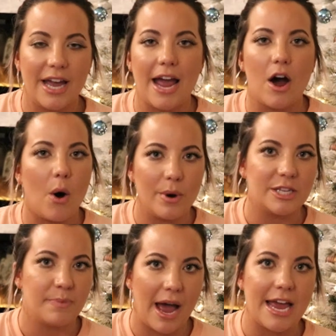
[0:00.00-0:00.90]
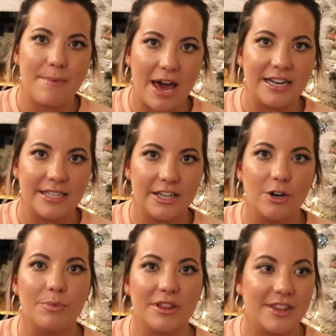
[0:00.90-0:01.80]
I always buy them on a deal,
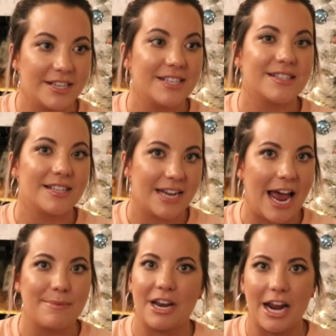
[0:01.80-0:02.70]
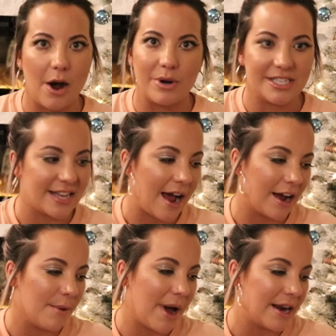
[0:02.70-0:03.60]
but this is the time that I always stock
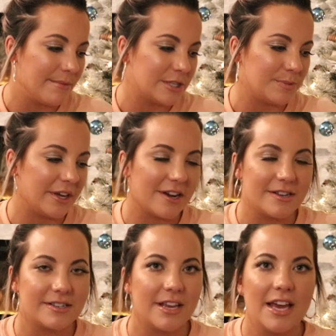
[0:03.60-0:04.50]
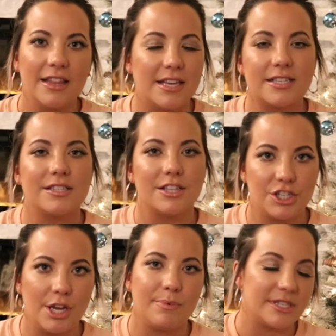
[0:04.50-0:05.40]
up on them, is because this is the
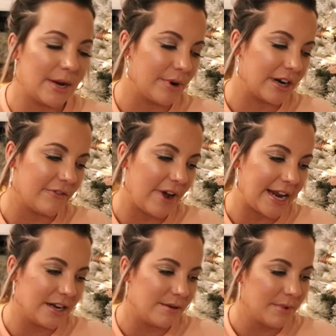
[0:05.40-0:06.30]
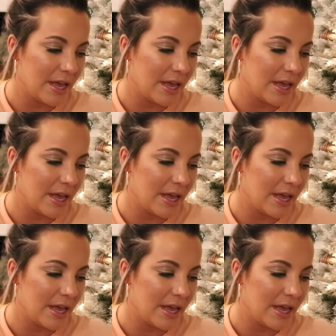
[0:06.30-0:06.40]
cheapest that we're going to find them.